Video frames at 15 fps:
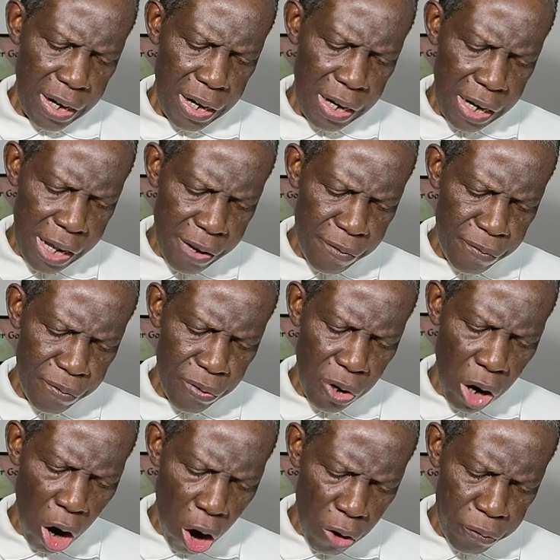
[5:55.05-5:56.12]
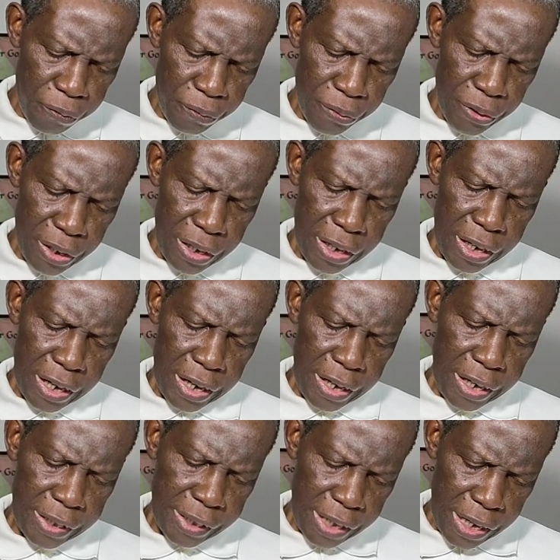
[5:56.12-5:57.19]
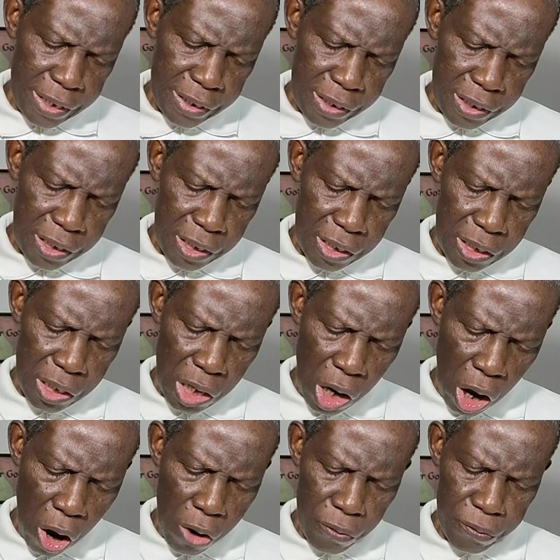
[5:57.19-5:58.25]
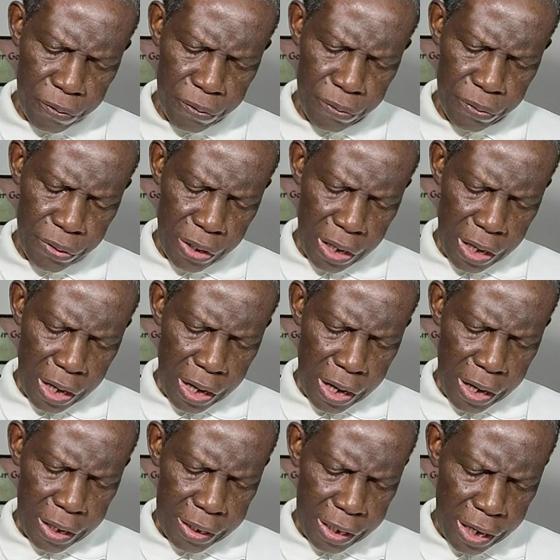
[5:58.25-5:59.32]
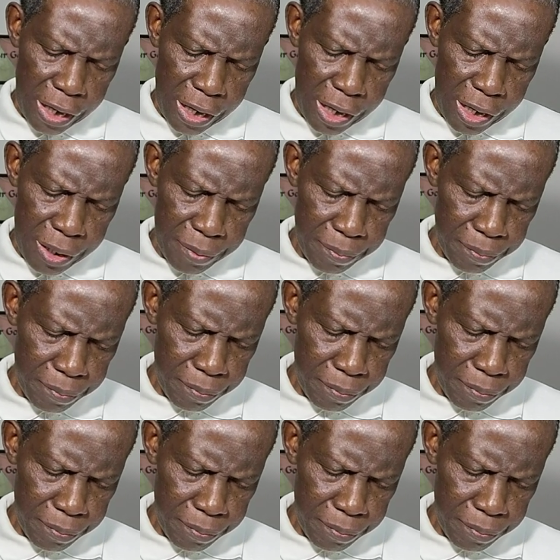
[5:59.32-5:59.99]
live off the things of the